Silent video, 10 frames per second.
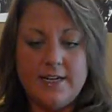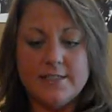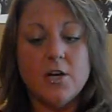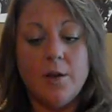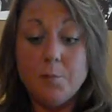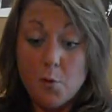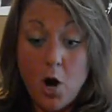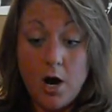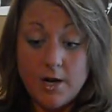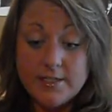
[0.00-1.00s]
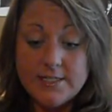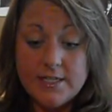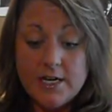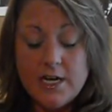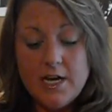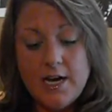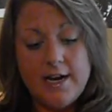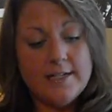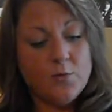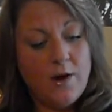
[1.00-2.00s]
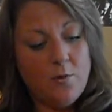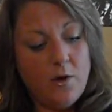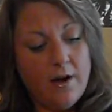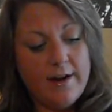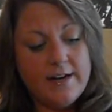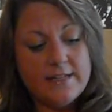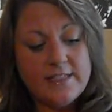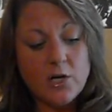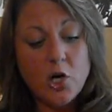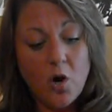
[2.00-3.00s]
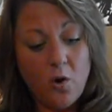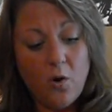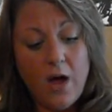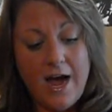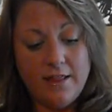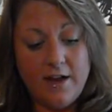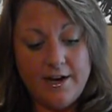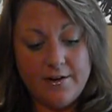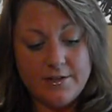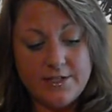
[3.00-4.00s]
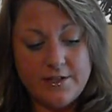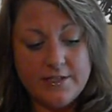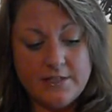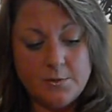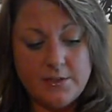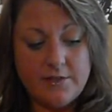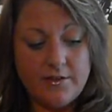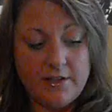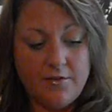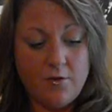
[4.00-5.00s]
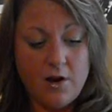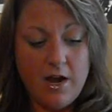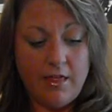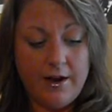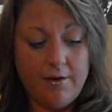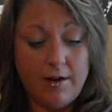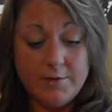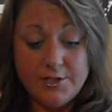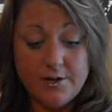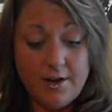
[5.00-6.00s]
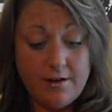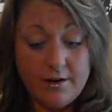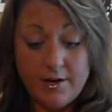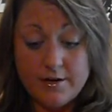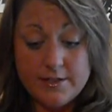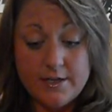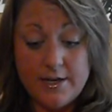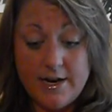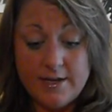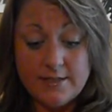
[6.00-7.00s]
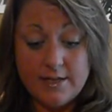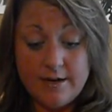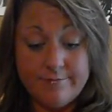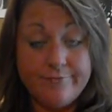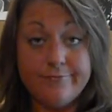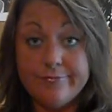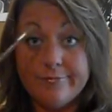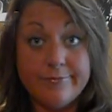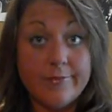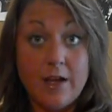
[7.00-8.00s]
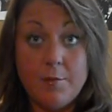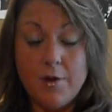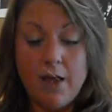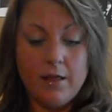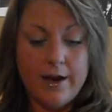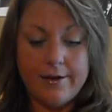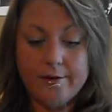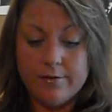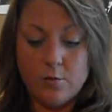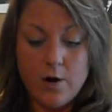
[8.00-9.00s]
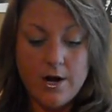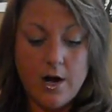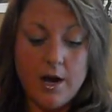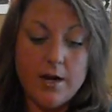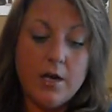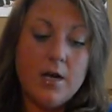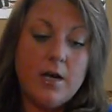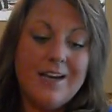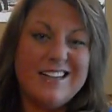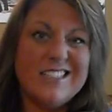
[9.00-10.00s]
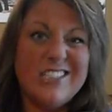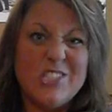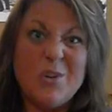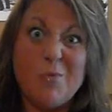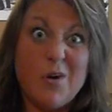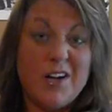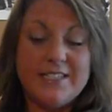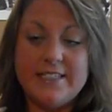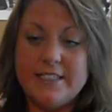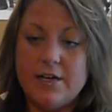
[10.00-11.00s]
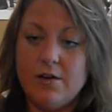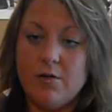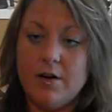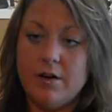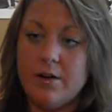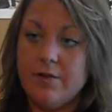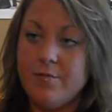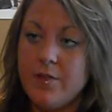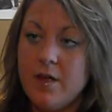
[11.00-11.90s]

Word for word: and it's called Bronzed, and it's Wet n Wild, and it's the Kohl eyeliner. So this is specifically for eyeliner. I'm sure you can use it as um, a brow liner or whatnot. It is a little too bronzy, so I don't know.